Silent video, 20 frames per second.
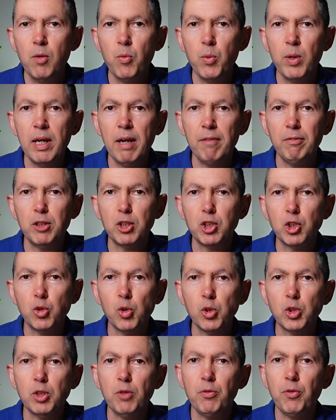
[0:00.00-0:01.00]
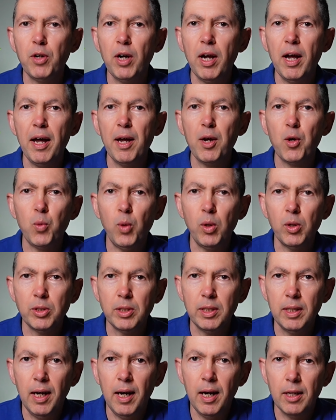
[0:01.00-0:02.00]
we have the structure for a
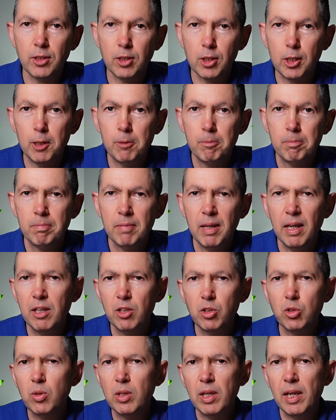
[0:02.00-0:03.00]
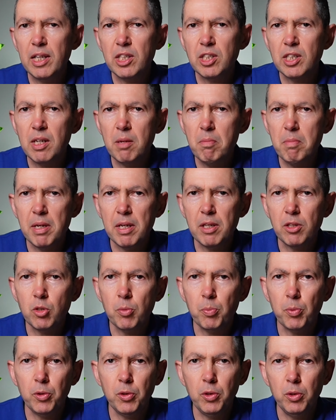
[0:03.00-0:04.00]
high-quality article, and it took less than a minute to
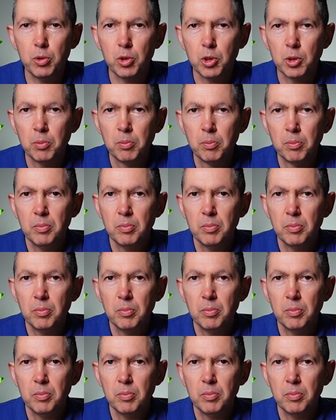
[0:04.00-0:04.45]
produce.